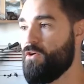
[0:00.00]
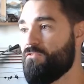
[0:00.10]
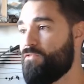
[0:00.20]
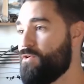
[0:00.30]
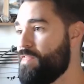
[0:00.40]

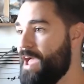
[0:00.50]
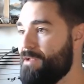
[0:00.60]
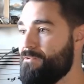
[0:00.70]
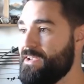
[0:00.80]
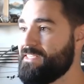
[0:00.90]
For that
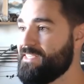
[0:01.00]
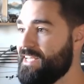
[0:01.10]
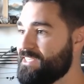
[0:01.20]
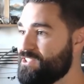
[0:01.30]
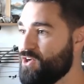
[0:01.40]
reason and
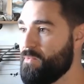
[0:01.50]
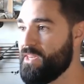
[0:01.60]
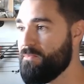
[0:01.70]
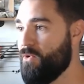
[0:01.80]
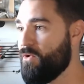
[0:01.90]
so many
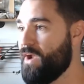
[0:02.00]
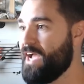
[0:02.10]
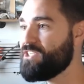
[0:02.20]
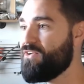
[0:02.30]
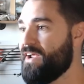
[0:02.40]
more, I
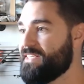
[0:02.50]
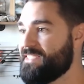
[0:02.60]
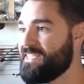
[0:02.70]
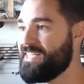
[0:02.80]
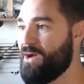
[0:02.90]
try and
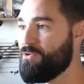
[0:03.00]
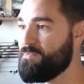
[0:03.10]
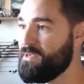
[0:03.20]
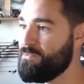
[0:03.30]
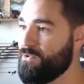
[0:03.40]
sit down with
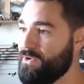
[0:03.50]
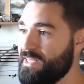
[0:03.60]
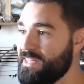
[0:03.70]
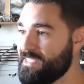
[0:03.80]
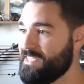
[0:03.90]
people in
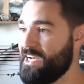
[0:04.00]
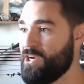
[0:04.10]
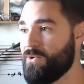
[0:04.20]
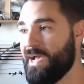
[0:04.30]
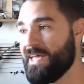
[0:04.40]
this scenario
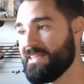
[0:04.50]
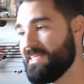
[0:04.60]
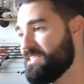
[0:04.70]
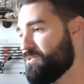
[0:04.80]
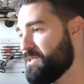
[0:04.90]
at
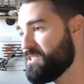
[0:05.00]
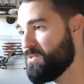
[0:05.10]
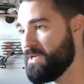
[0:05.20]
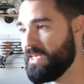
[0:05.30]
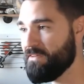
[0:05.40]
least once a
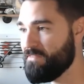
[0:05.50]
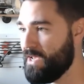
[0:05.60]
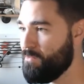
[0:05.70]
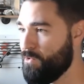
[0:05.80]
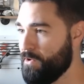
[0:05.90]
week, if not
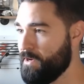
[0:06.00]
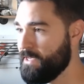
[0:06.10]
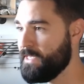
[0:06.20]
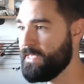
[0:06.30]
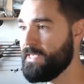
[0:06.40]
more.
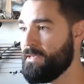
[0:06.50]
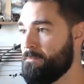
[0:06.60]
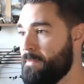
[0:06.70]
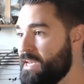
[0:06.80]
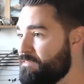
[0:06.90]

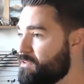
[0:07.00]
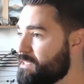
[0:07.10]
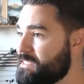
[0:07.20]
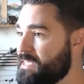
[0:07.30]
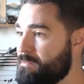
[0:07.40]
Many of you
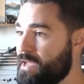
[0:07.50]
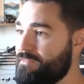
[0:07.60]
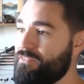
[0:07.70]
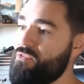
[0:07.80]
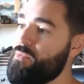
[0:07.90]
listening might have
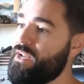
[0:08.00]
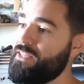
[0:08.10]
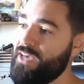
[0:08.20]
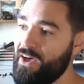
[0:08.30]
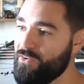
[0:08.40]
even been on the
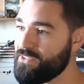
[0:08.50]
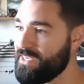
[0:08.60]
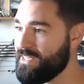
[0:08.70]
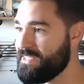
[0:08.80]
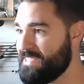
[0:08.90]
other side of
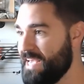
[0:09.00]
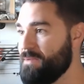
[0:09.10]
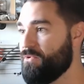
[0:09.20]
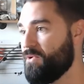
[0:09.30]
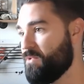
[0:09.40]
the
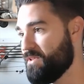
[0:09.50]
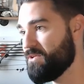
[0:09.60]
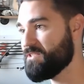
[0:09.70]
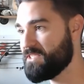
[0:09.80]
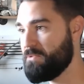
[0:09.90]
table in one of those
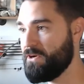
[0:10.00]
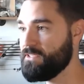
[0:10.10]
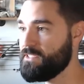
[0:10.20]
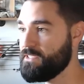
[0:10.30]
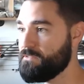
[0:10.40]

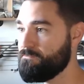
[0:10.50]
experiences.